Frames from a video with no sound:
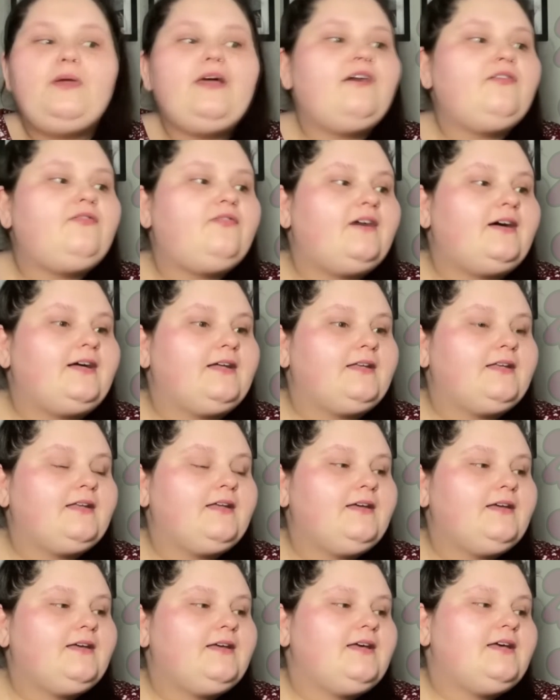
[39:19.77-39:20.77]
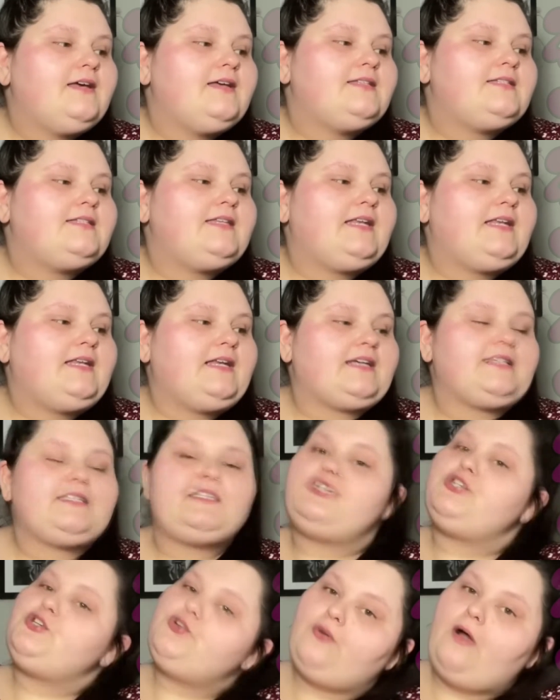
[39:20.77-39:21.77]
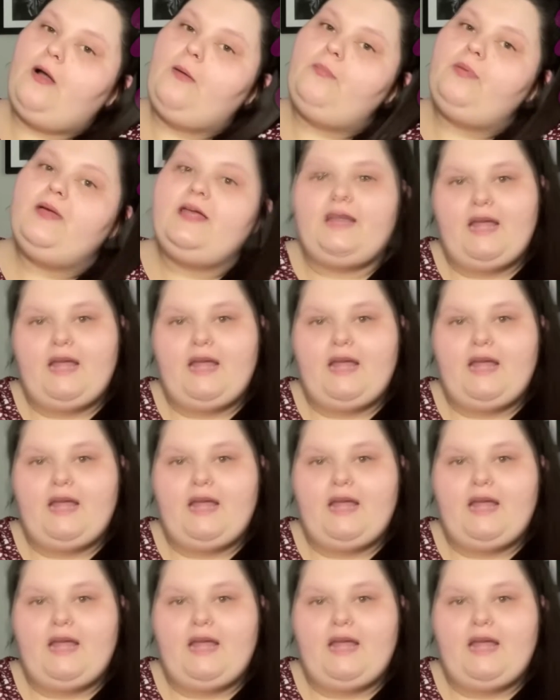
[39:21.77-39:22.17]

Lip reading: you have fun sitting next to Trump in